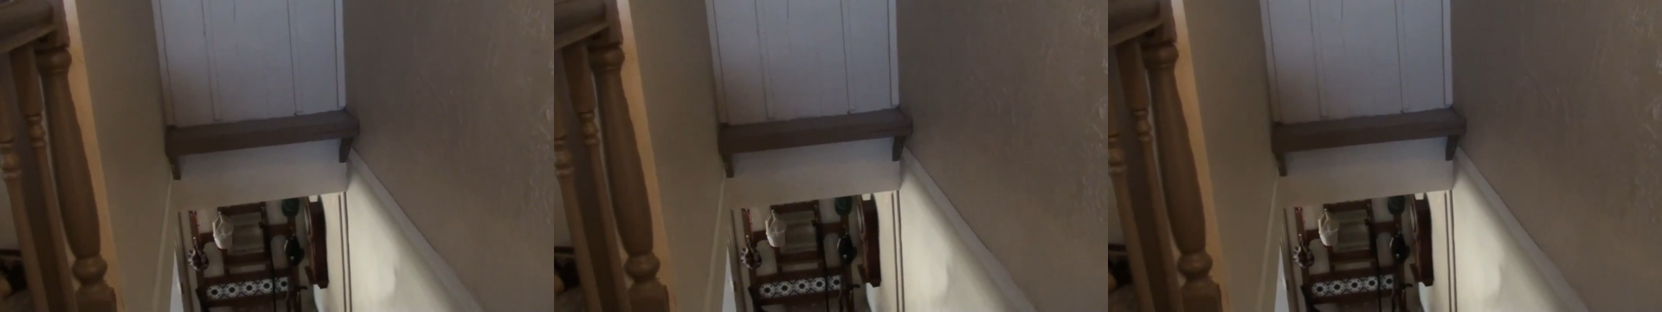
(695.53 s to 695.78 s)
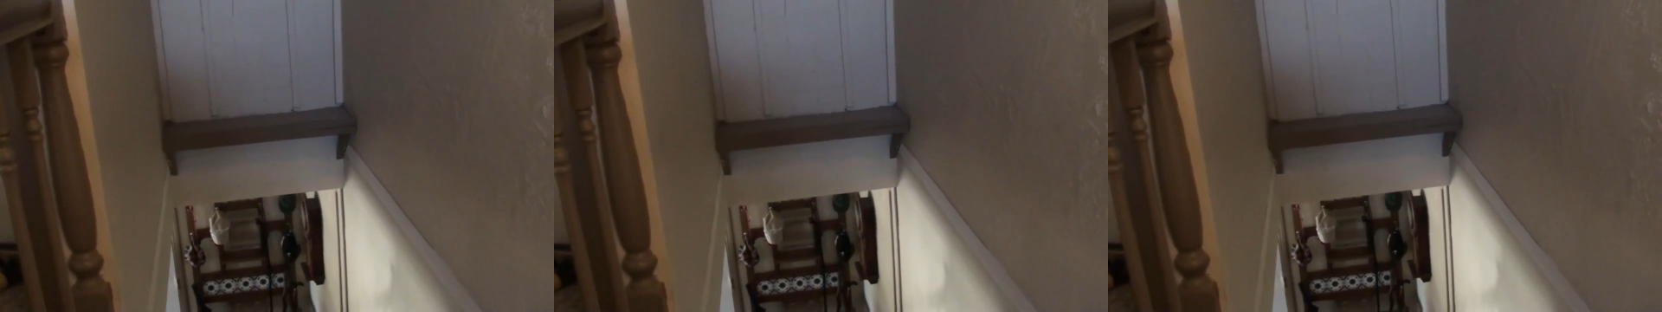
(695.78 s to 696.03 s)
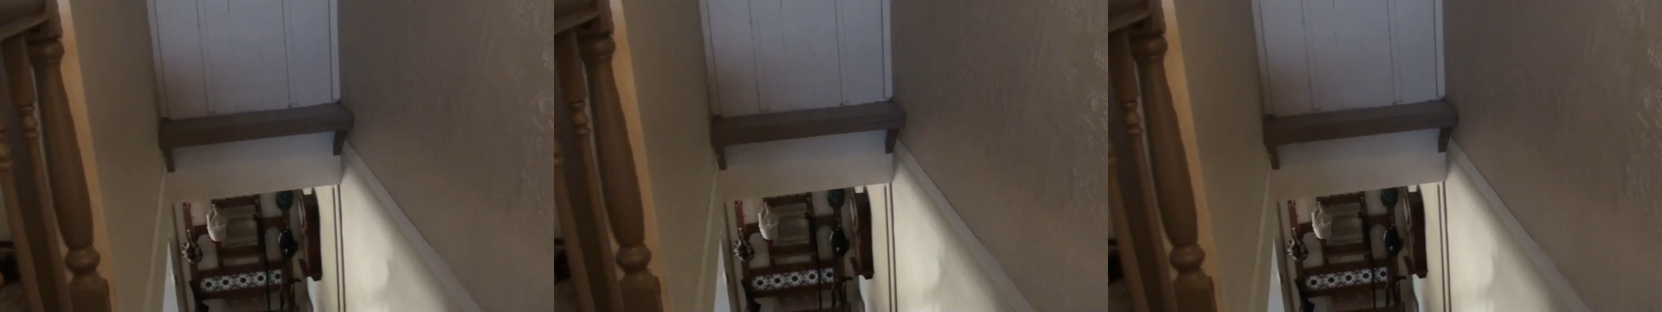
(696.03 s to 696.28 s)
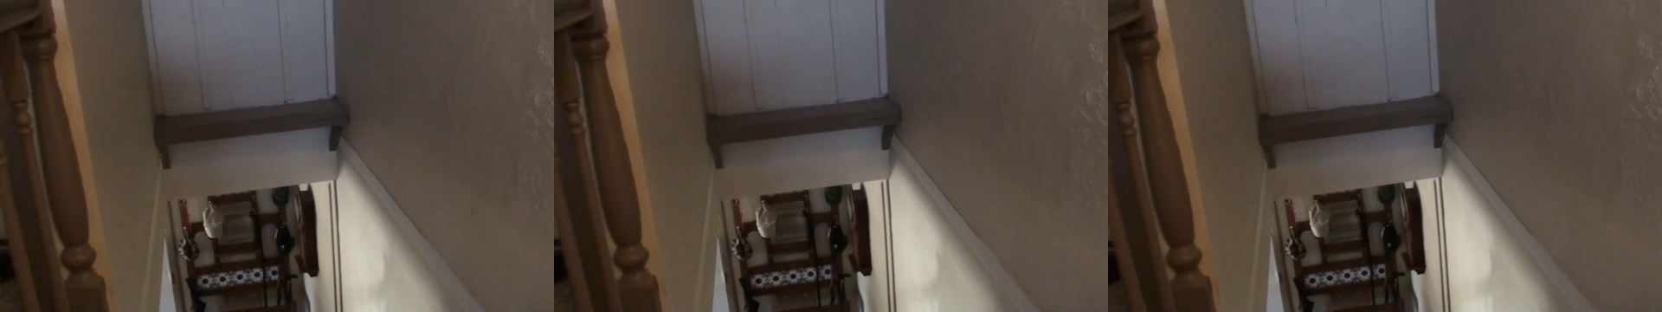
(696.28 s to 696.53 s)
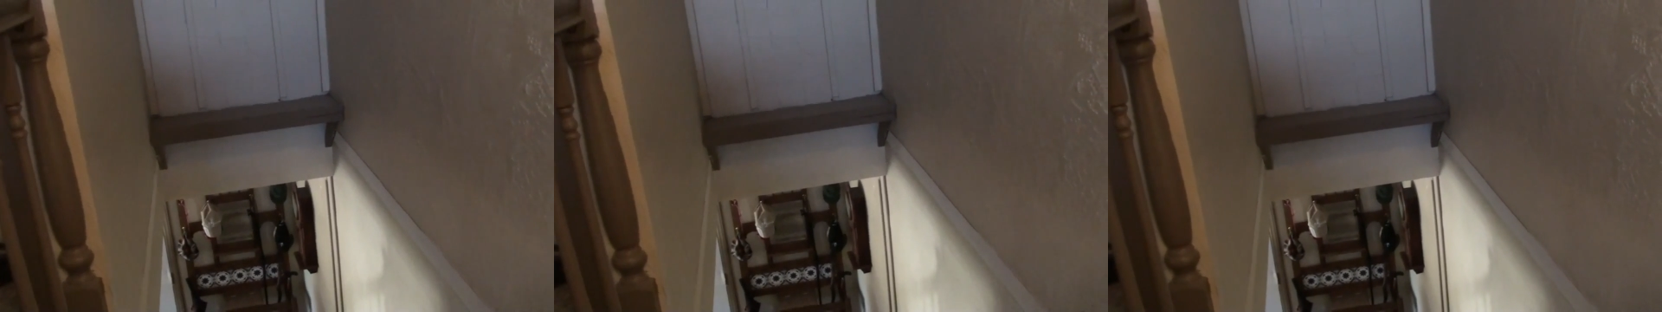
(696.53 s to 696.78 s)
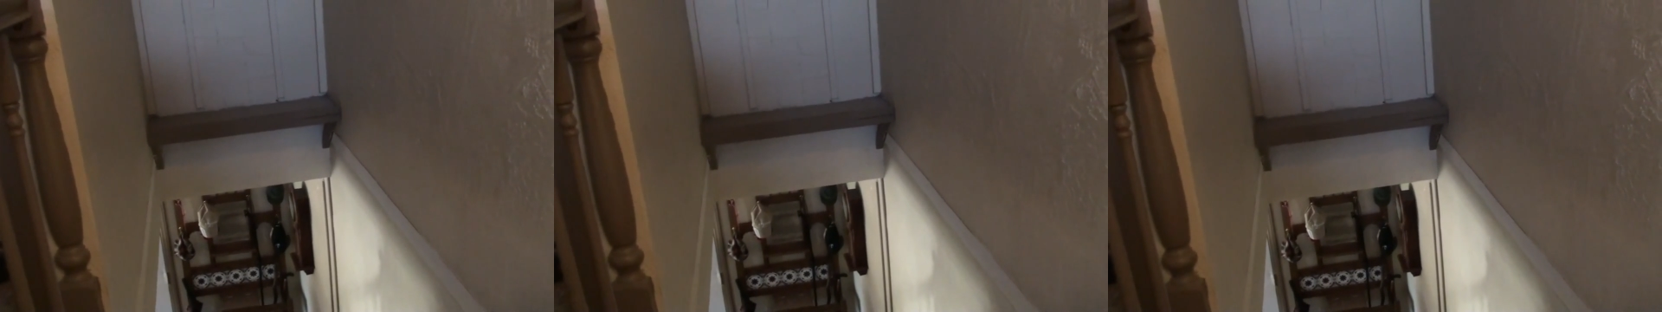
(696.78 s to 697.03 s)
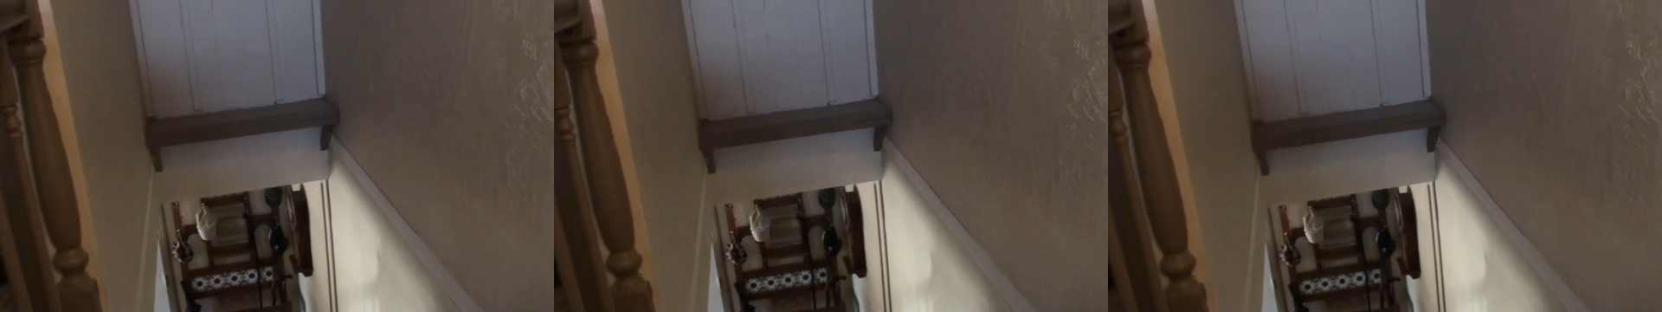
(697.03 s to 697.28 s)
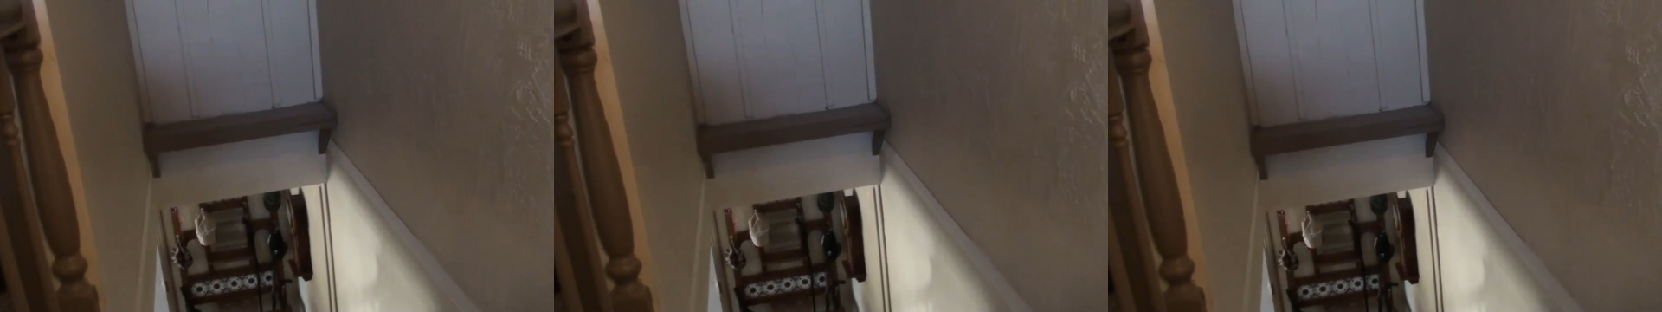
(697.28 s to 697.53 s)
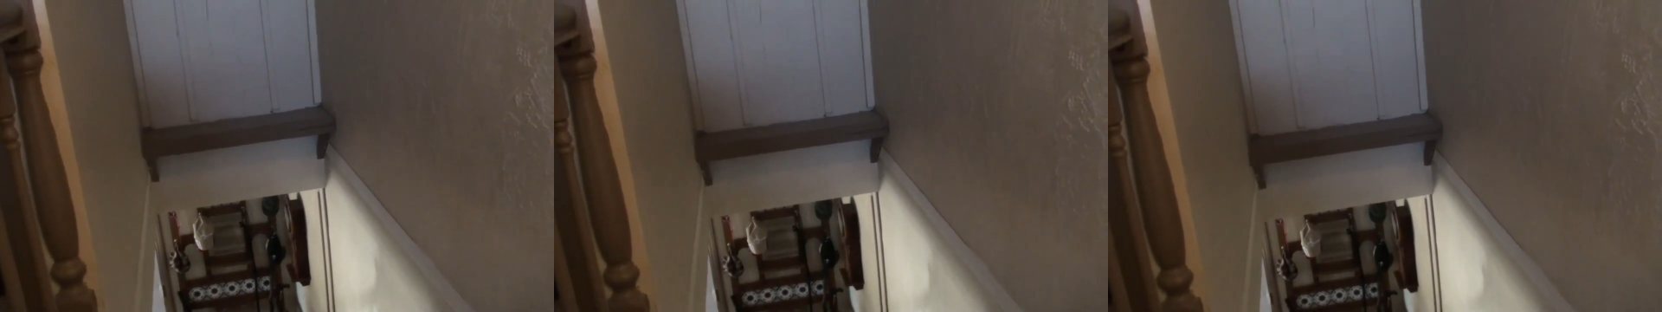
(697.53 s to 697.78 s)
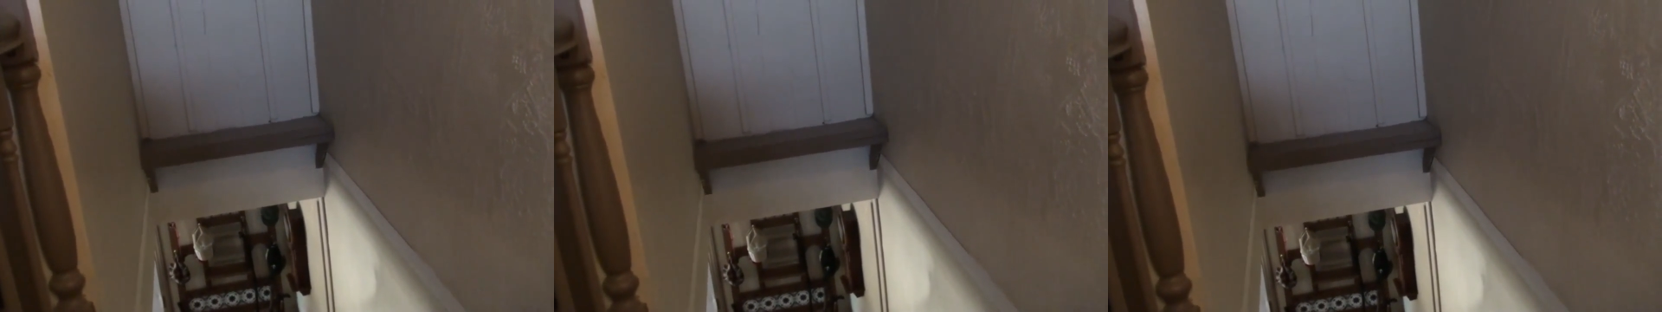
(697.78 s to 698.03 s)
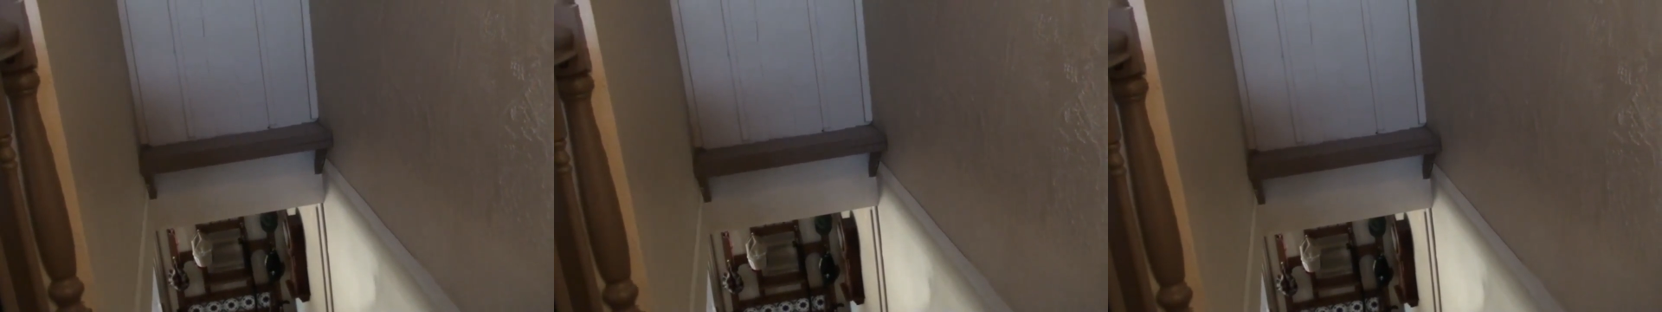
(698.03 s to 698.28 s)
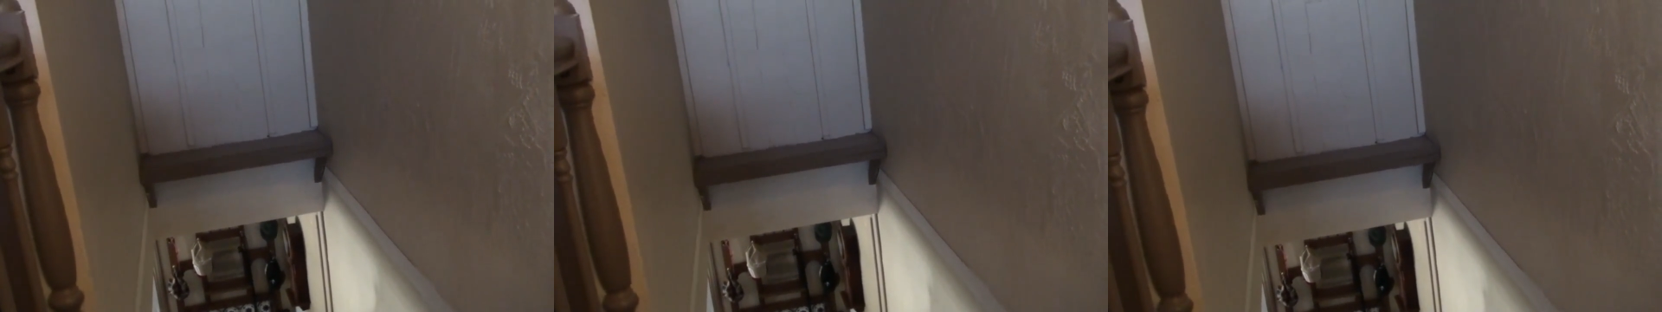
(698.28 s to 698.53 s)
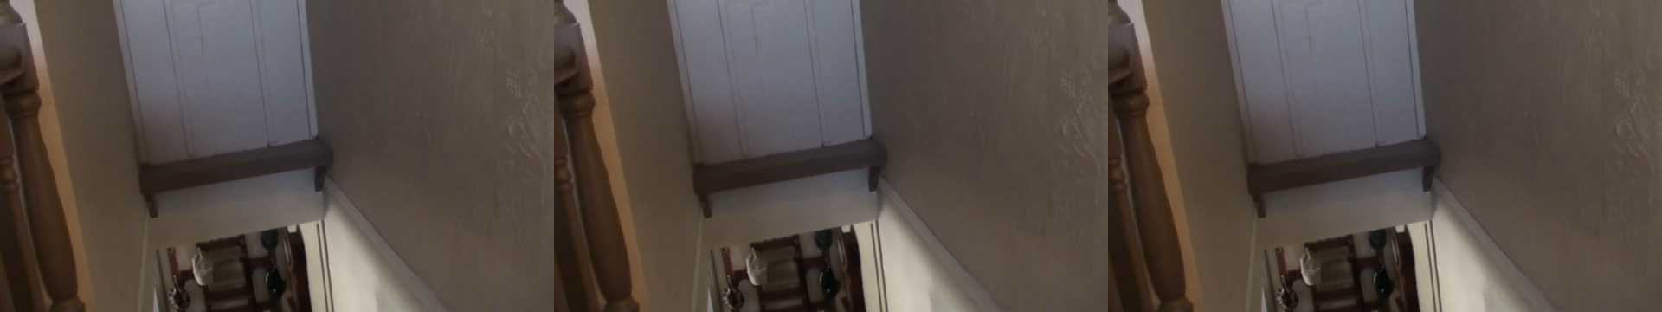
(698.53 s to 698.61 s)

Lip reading: [unreadable: no face in view]